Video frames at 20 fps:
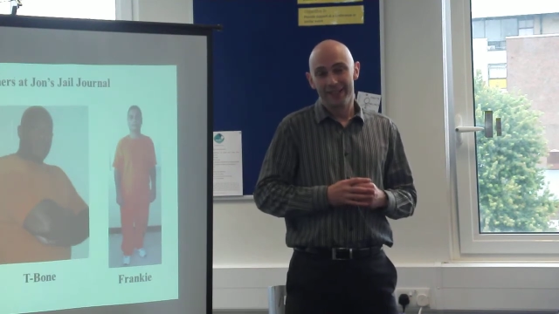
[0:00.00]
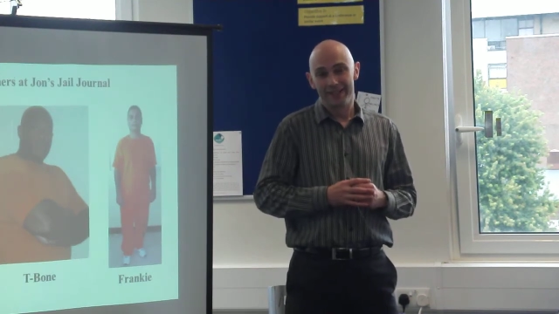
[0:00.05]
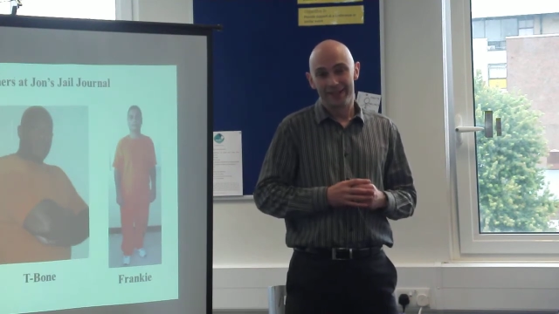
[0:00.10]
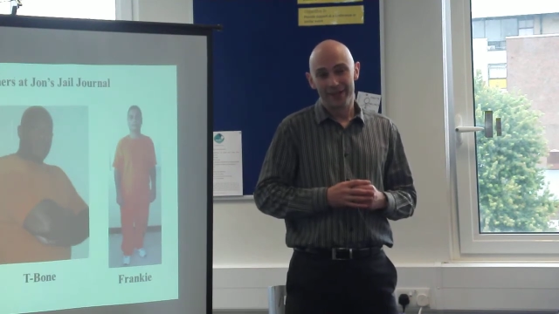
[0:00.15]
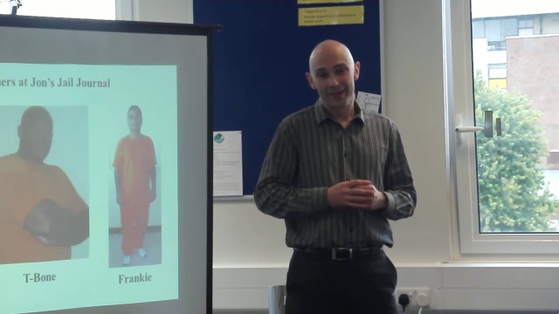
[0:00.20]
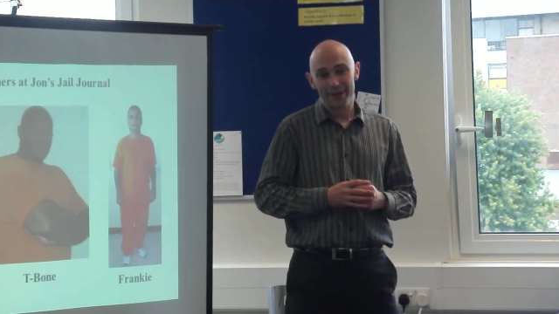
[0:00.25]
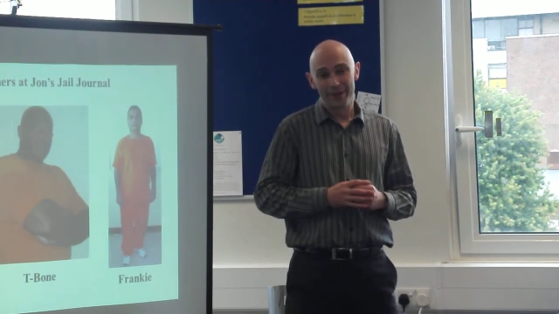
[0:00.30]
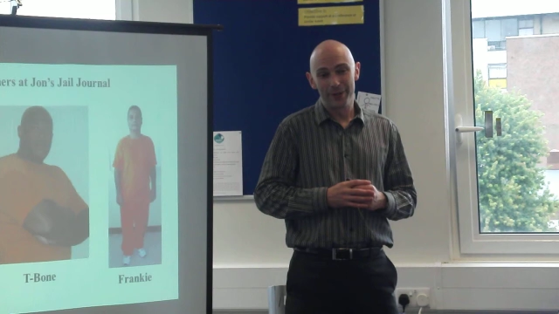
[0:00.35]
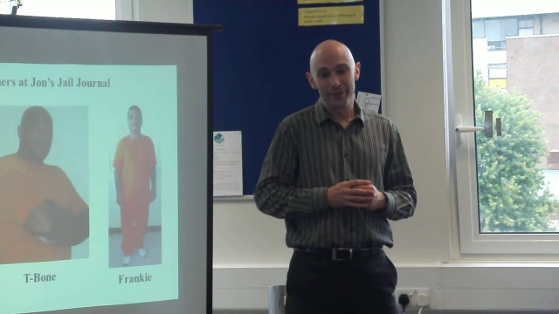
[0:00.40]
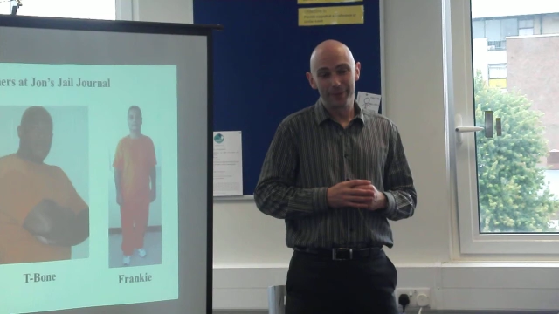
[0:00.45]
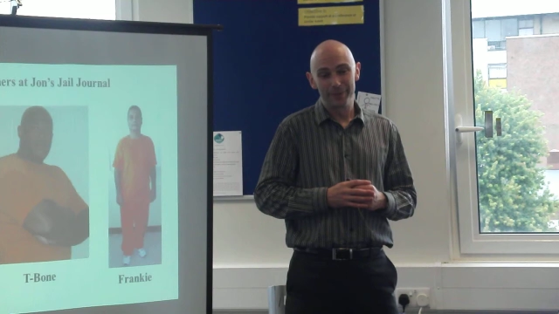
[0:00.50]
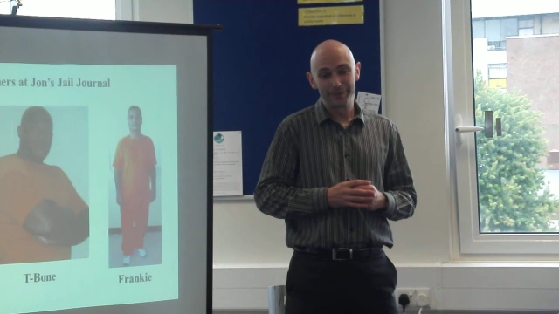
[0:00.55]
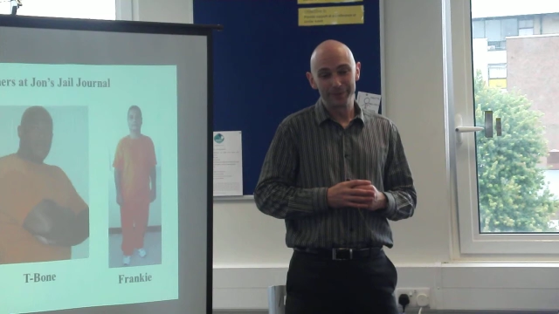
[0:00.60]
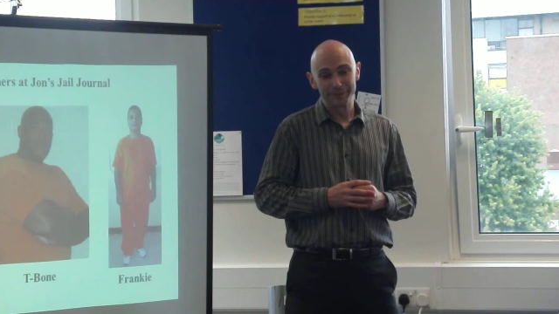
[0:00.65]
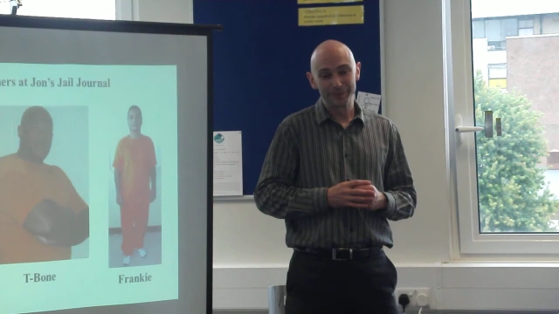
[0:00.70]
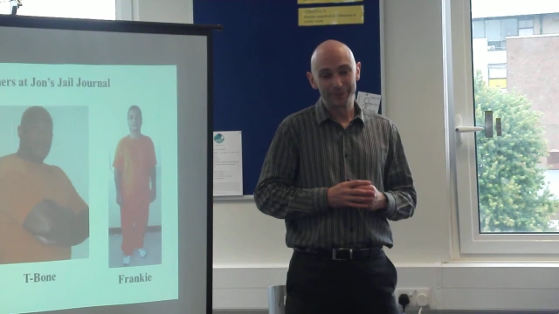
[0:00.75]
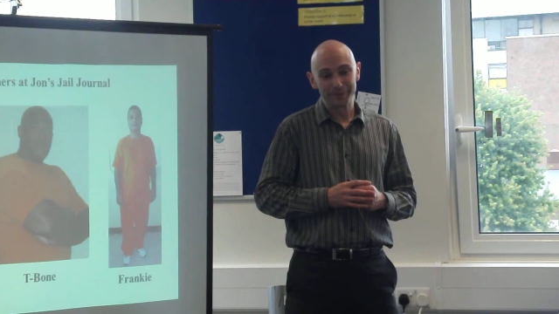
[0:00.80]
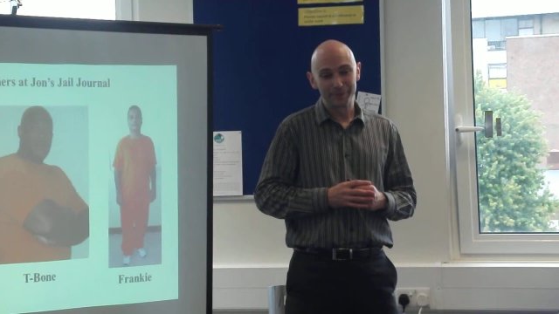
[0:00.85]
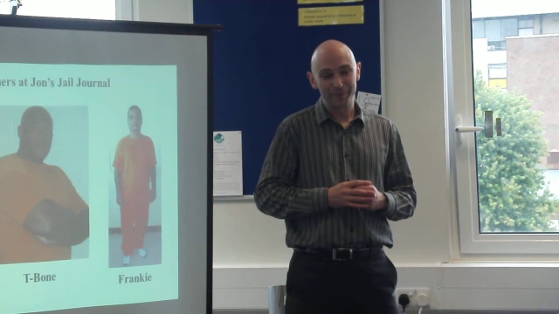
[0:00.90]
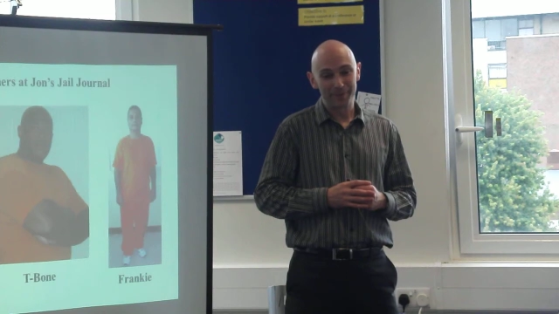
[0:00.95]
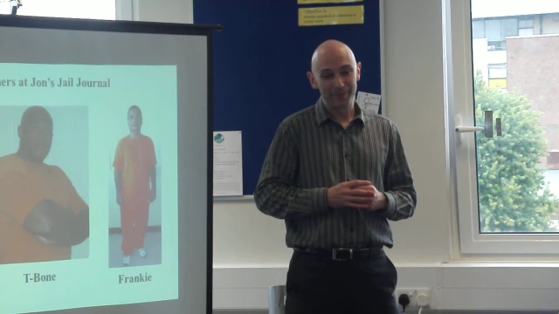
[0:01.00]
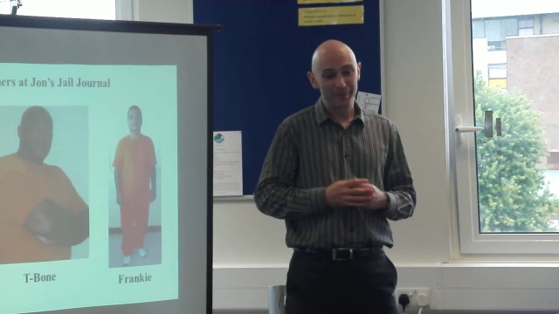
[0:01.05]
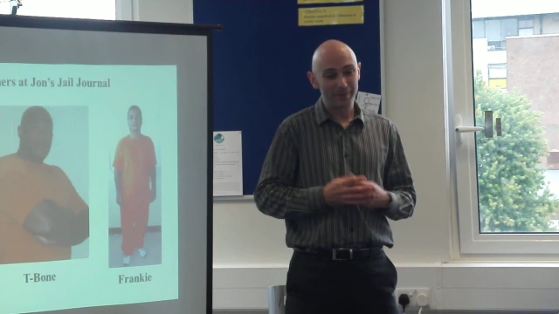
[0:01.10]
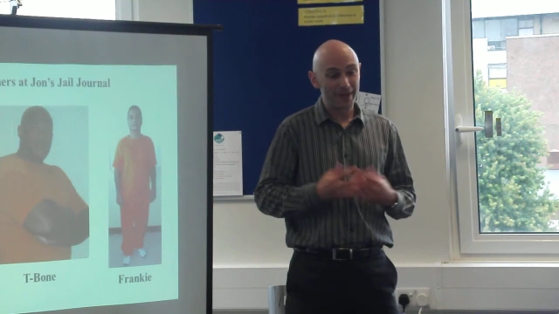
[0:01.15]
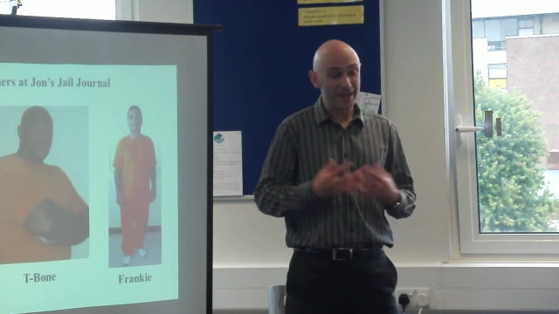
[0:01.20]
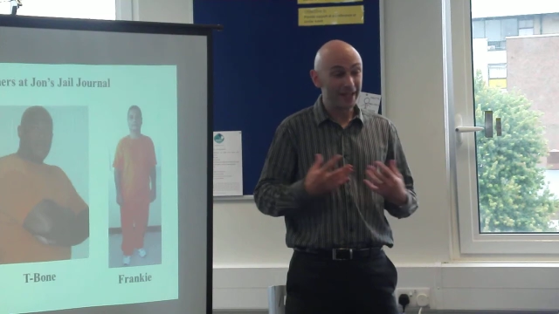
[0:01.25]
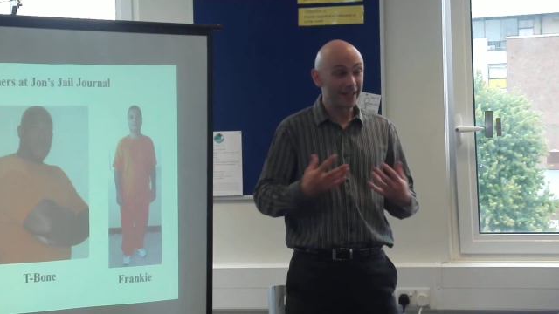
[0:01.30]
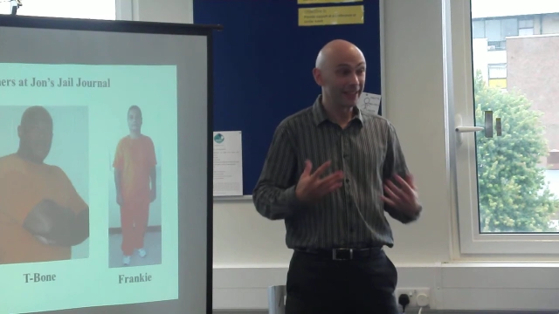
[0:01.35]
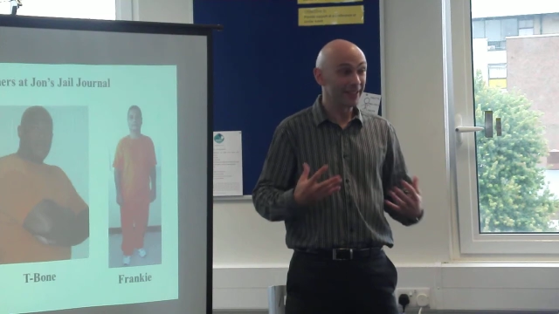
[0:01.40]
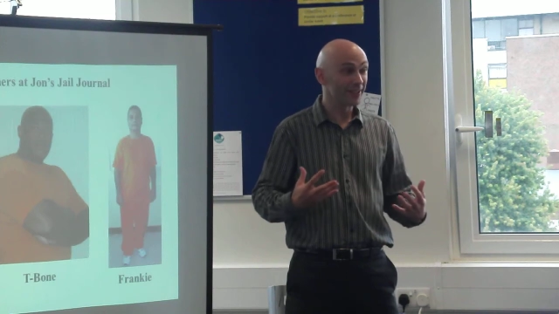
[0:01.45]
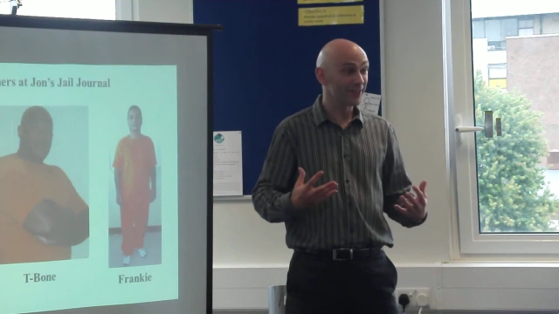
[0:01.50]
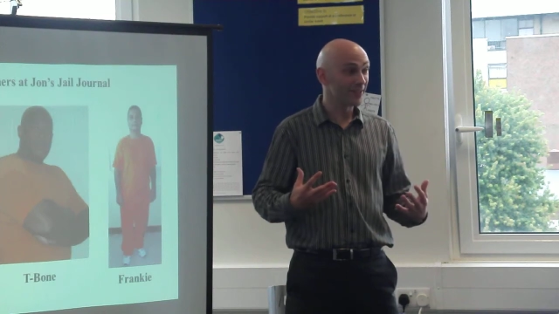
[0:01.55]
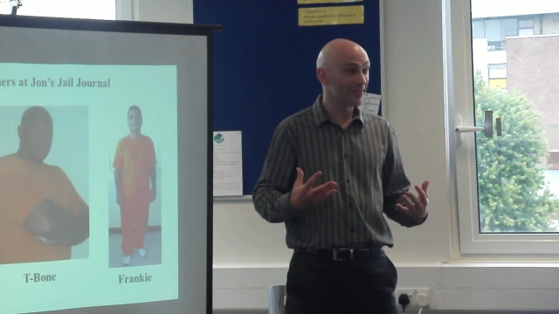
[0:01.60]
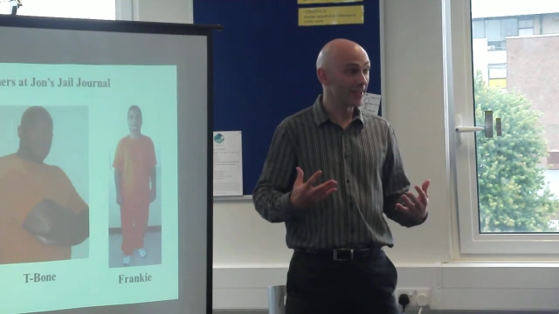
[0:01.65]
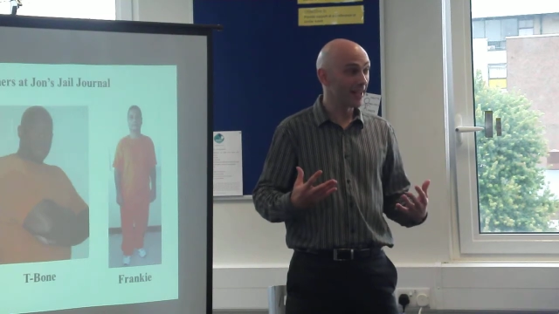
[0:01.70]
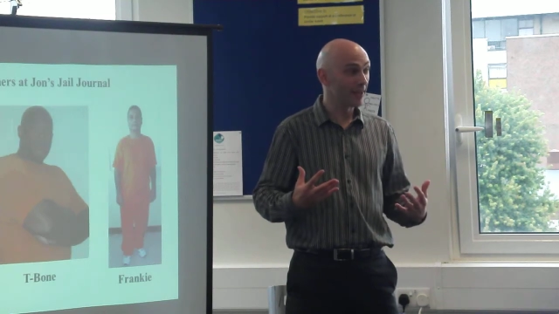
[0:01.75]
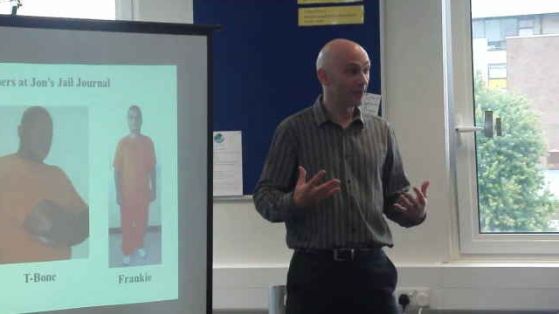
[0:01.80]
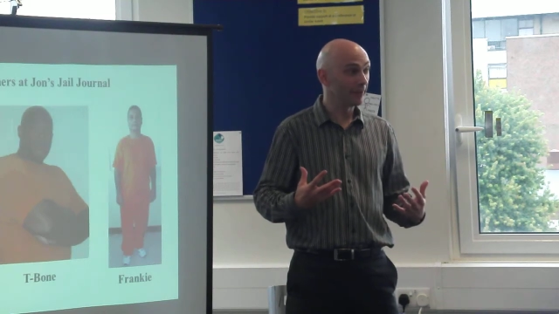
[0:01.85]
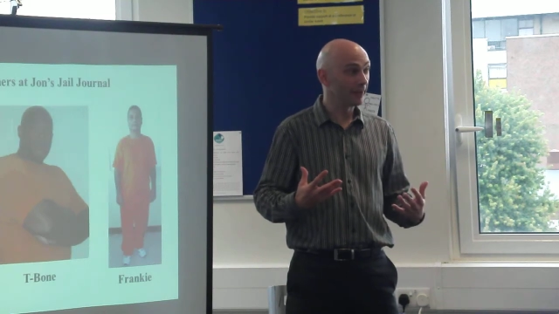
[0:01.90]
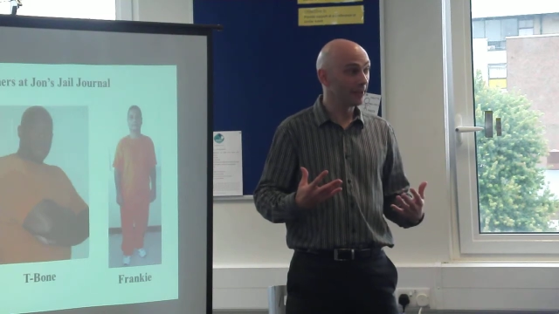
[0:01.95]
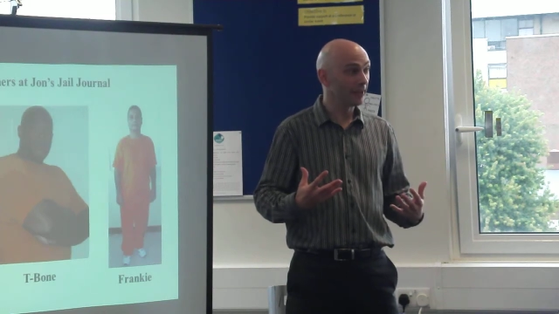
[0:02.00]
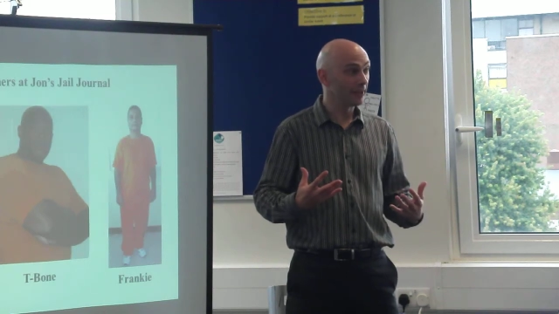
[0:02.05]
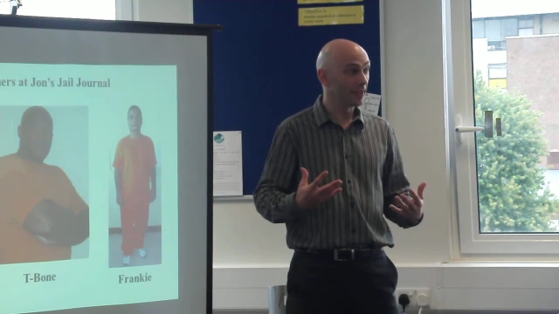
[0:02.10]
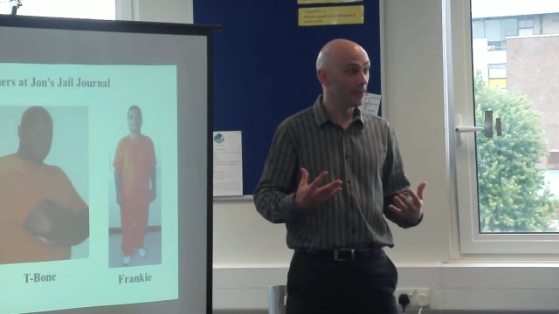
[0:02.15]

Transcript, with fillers: so my English has helped me.